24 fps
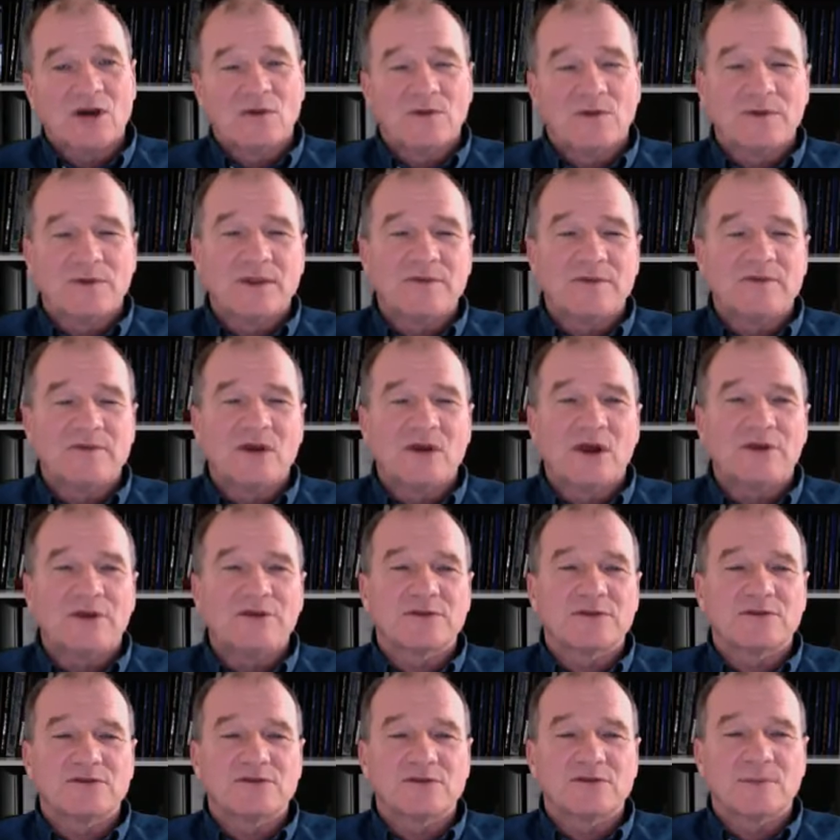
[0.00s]
when they've gone
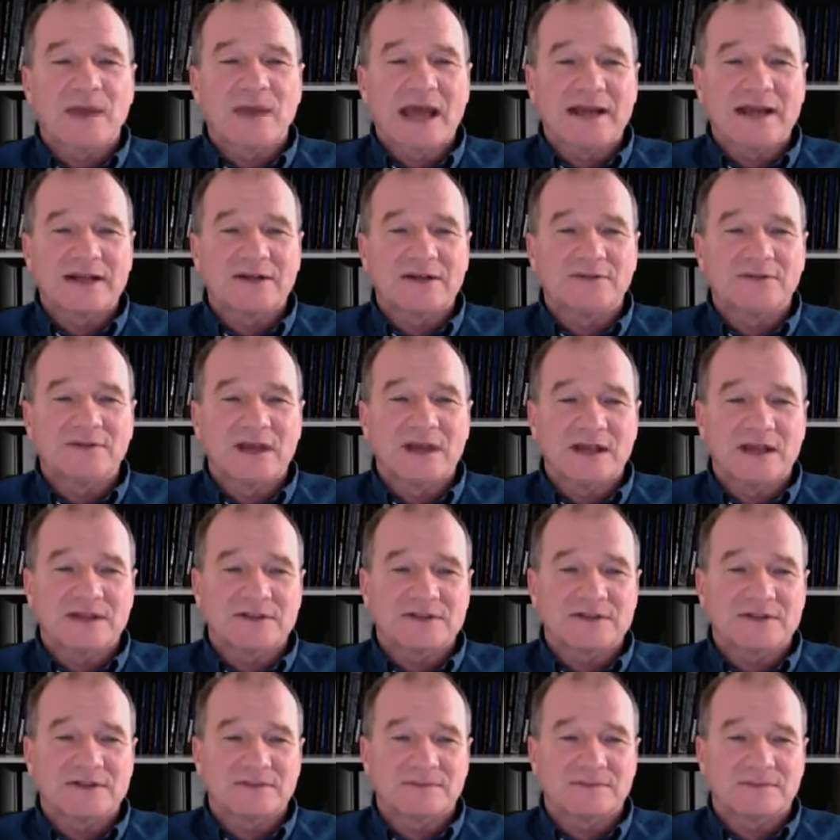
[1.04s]
through traumatic
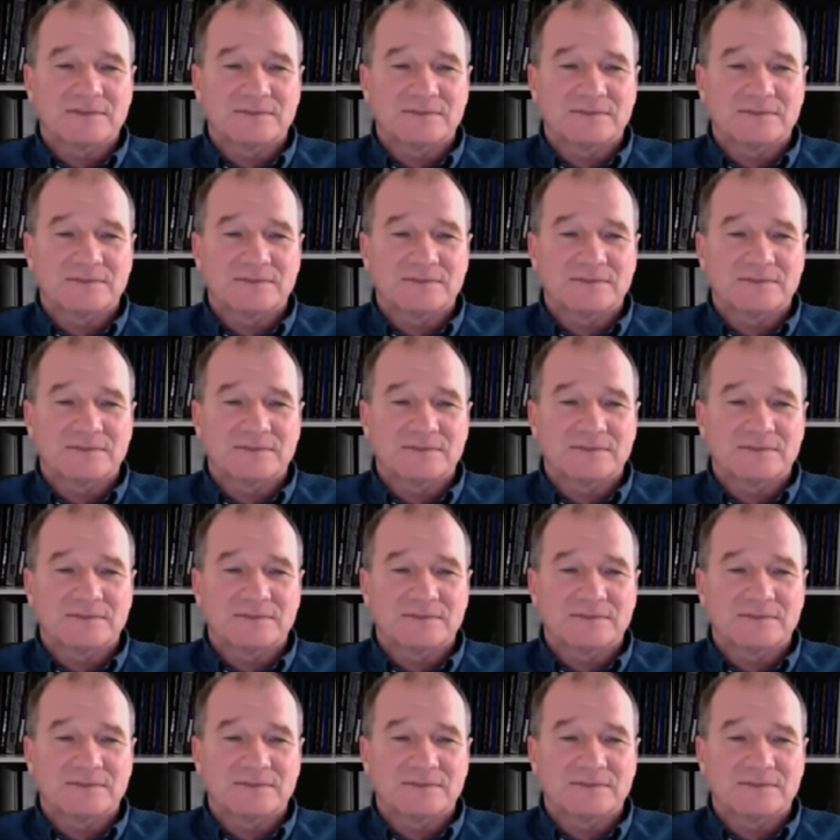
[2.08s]
events.